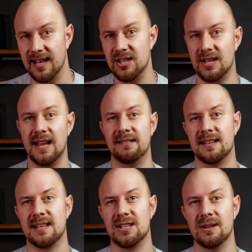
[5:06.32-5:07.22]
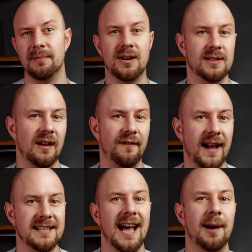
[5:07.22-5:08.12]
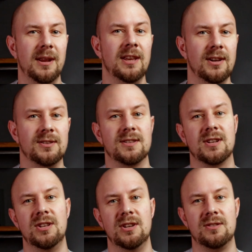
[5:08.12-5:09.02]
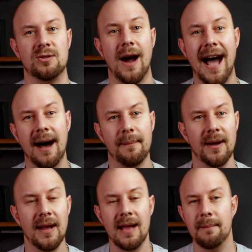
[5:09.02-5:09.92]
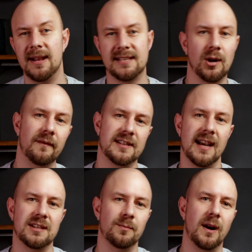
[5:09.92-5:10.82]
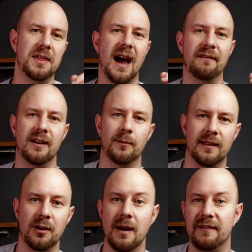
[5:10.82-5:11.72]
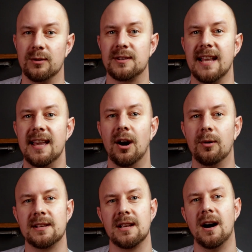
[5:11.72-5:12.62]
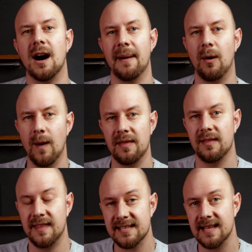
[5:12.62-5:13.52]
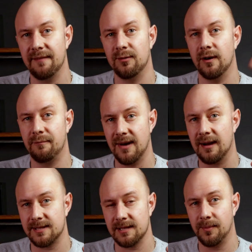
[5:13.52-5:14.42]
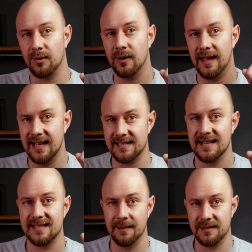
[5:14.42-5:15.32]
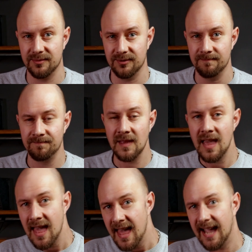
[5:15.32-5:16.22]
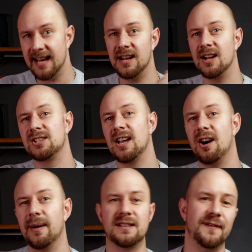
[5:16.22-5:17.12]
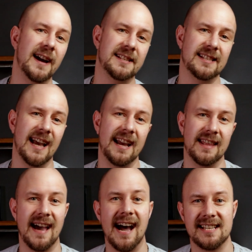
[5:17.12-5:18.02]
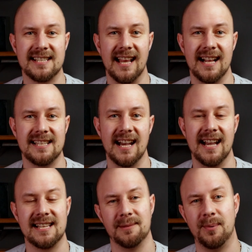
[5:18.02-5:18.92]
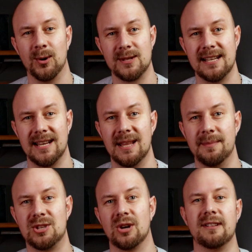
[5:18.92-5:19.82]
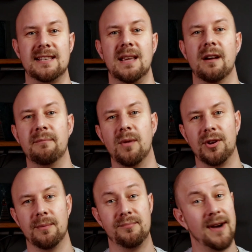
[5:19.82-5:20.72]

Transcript: an engineering decision, because it affects how many users can use your app. But it's a conversation worth having with whoever your stakeholders are about whether this level of browser support is acceptable. In a nutshell, it's fair to say that the has selector is supported in the majority of modern